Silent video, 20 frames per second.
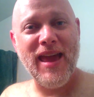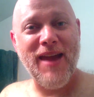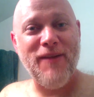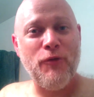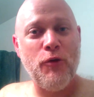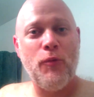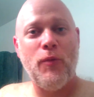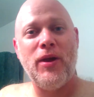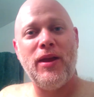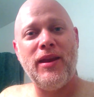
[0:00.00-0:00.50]

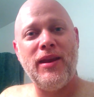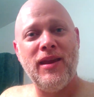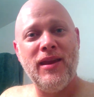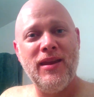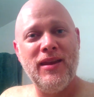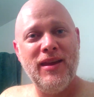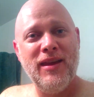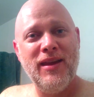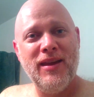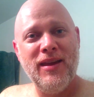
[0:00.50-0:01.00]
Everyone,
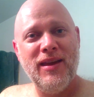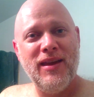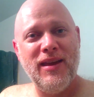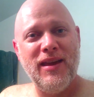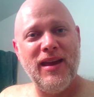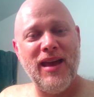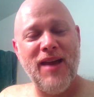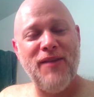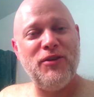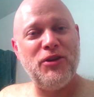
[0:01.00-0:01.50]

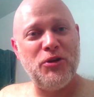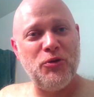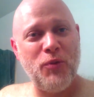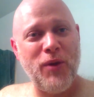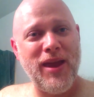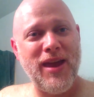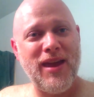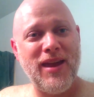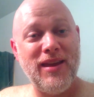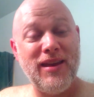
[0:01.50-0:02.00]
have a good
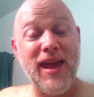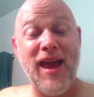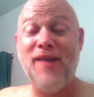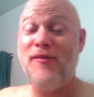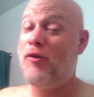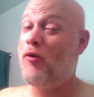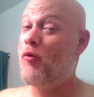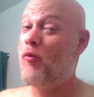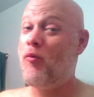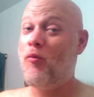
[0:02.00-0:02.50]
weekend.
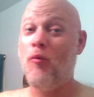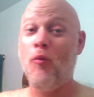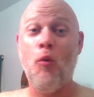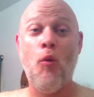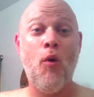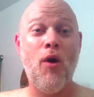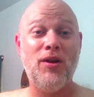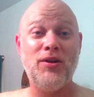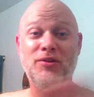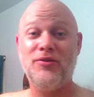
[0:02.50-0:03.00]
Have a
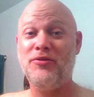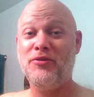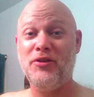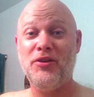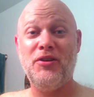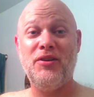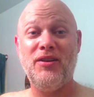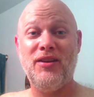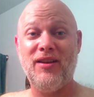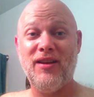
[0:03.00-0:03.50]

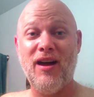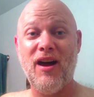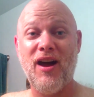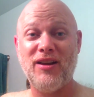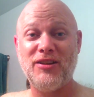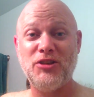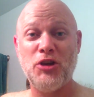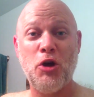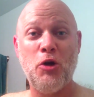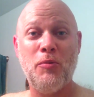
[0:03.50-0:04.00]
wonderful
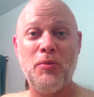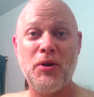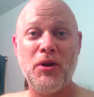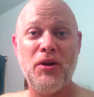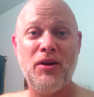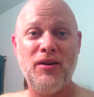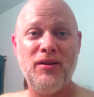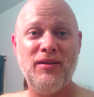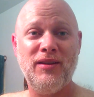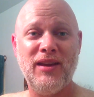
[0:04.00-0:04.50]

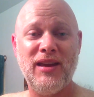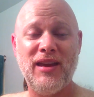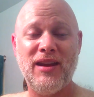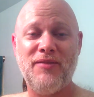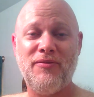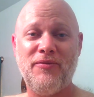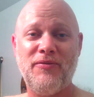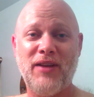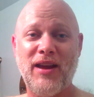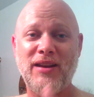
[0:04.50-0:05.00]
October. And
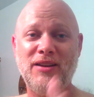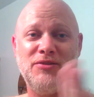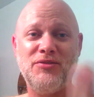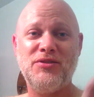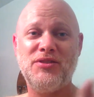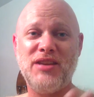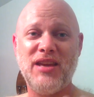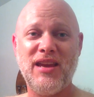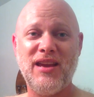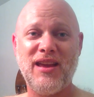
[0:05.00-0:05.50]
if I
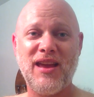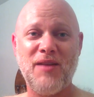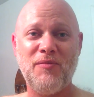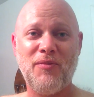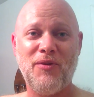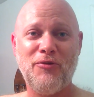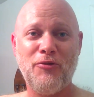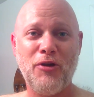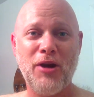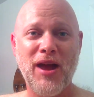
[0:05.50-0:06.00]
don't see you again
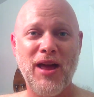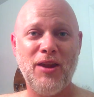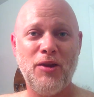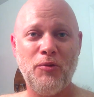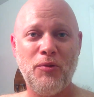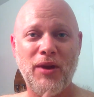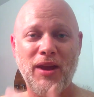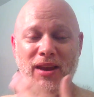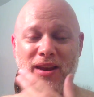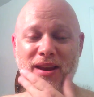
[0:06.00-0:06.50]
before
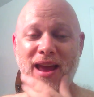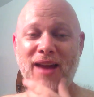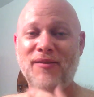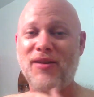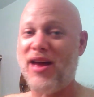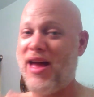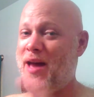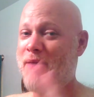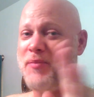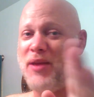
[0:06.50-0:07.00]
Halloween, have
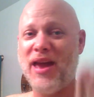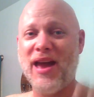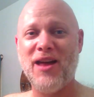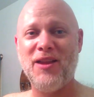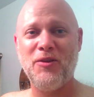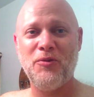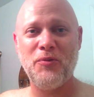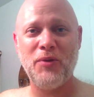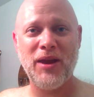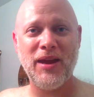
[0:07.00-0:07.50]
a happy
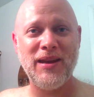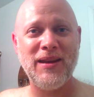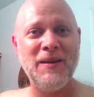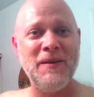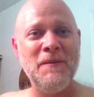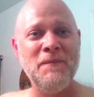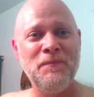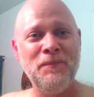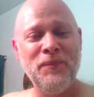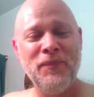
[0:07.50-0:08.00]
Halloween.
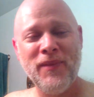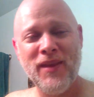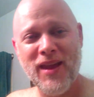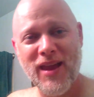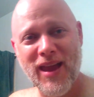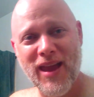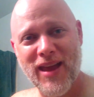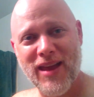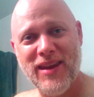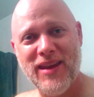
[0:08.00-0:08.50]

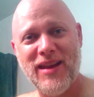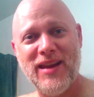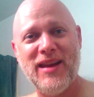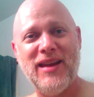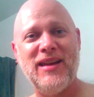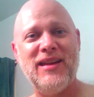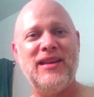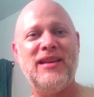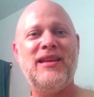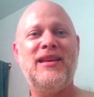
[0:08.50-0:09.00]

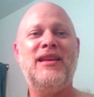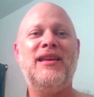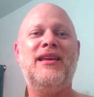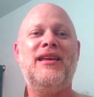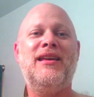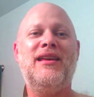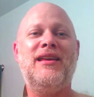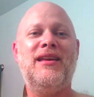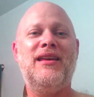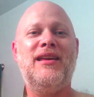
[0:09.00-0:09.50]

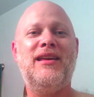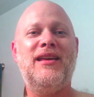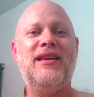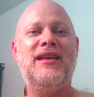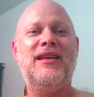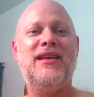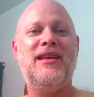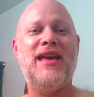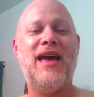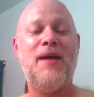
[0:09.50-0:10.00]

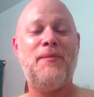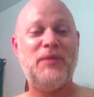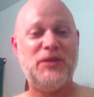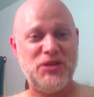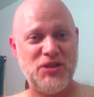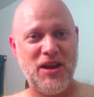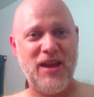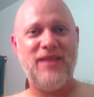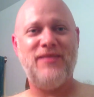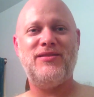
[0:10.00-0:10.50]
And happy
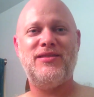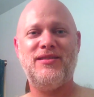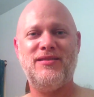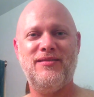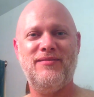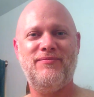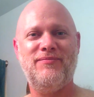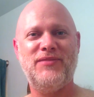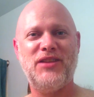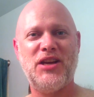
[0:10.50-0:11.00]
shaves.
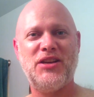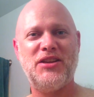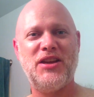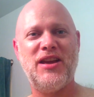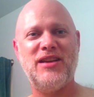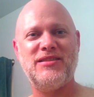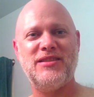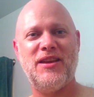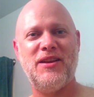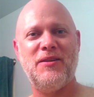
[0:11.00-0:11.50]
Talk to
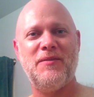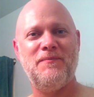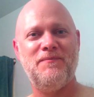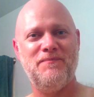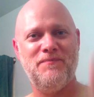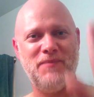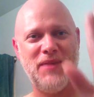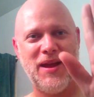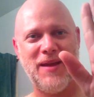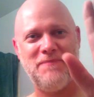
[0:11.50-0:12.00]
you guys later.
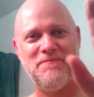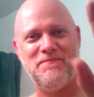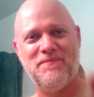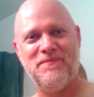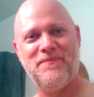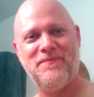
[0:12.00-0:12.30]
Bye.